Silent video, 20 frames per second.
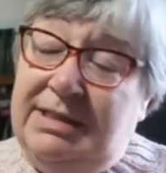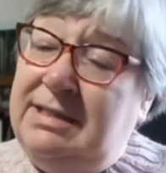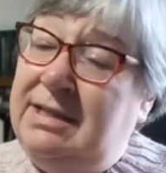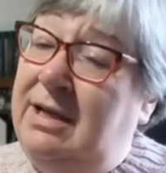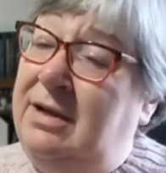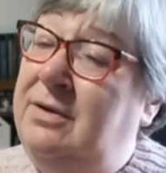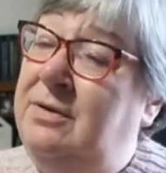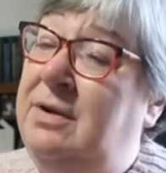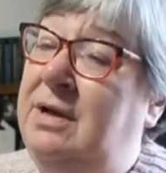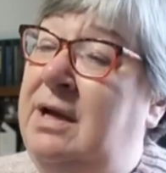
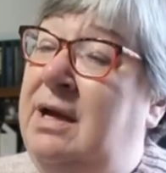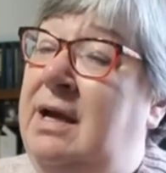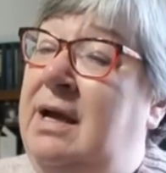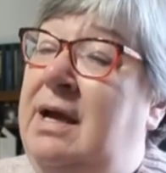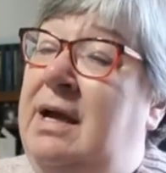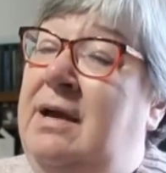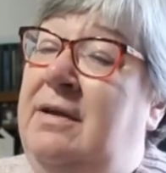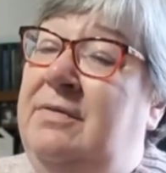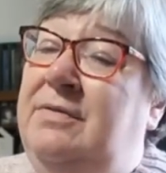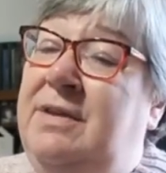So
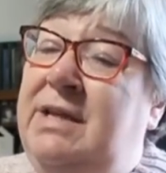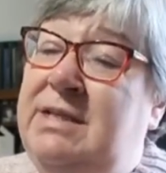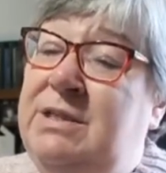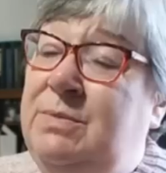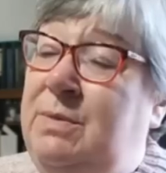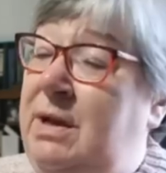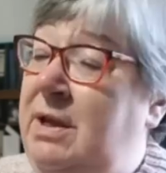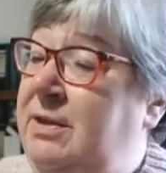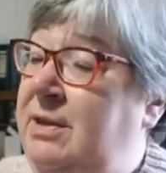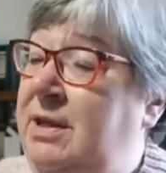
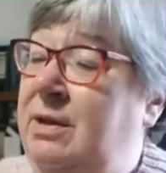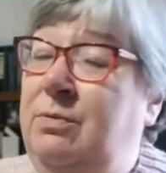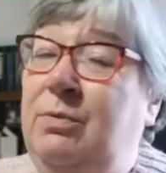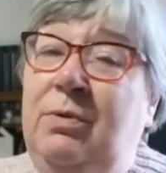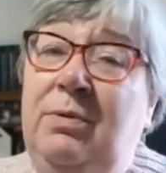this will, I think,